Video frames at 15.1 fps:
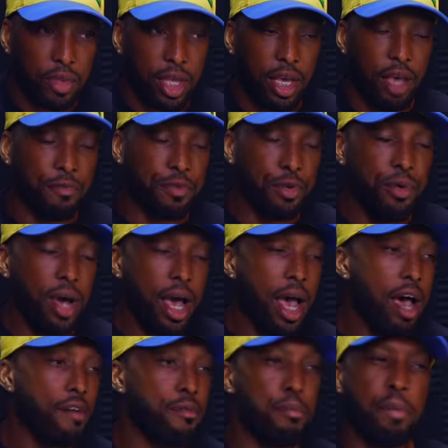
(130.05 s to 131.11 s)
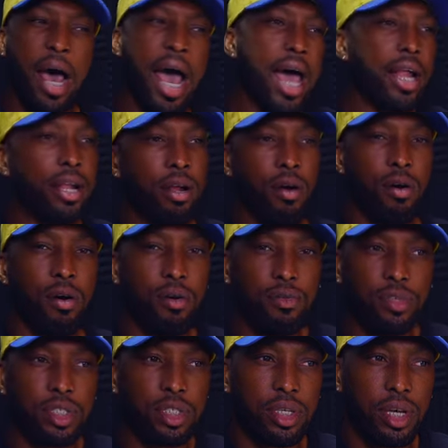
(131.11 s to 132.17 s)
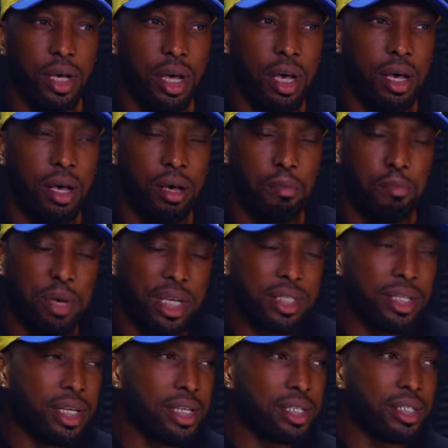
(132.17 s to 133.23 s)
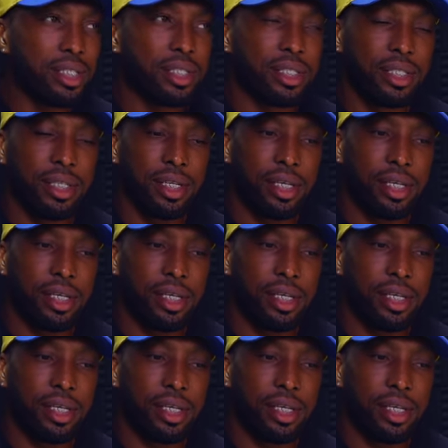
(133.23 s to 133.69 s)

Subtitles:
If you have bad nerves, business